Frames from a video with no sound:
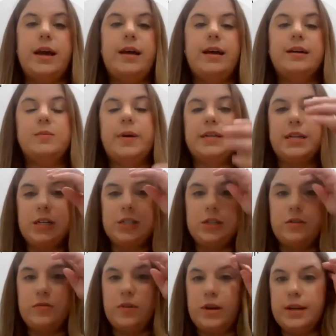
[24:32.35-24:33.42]

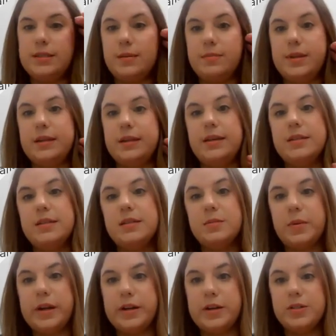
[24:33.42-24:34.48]
expectation of running something like
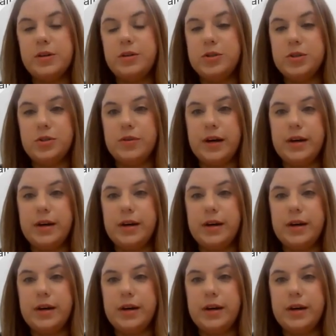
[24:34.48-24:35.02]
display or social,